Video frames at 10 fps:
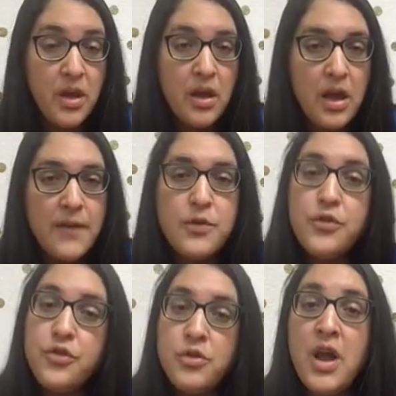If your
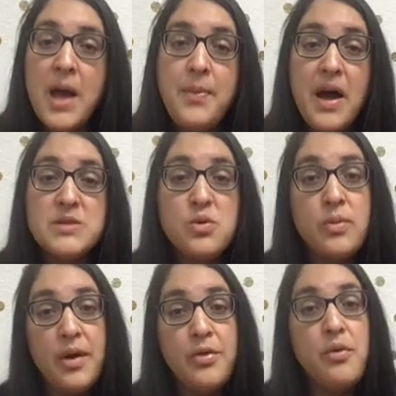student iPads were
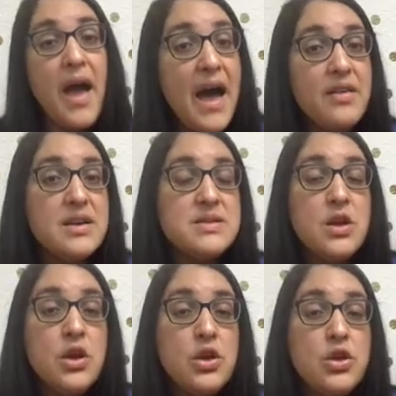run through Atlas,
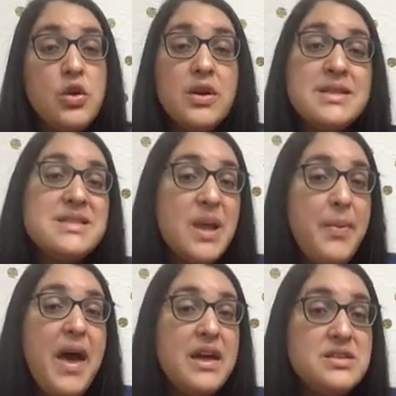you can skip
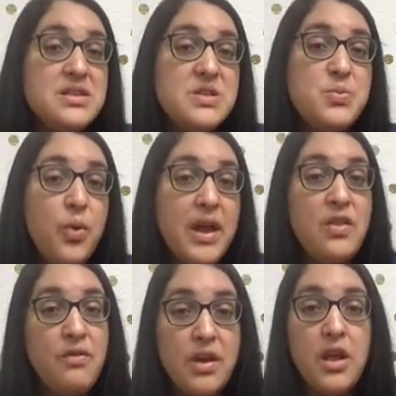ahead to this point in
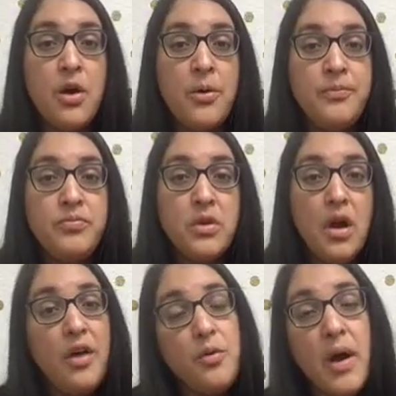the video.
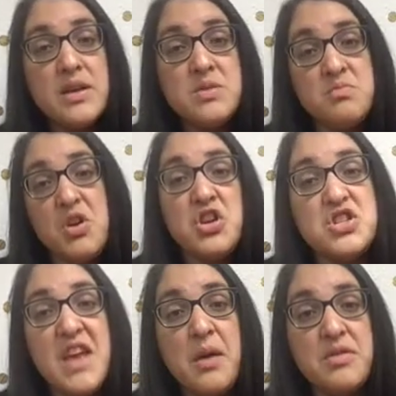Otherwise, you can
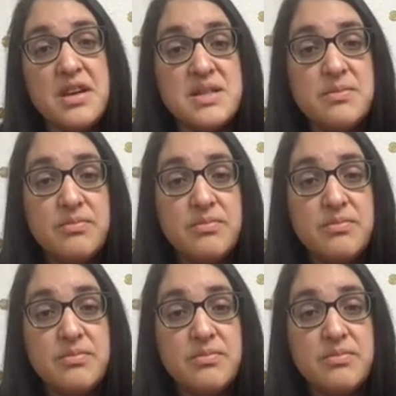just hang with us.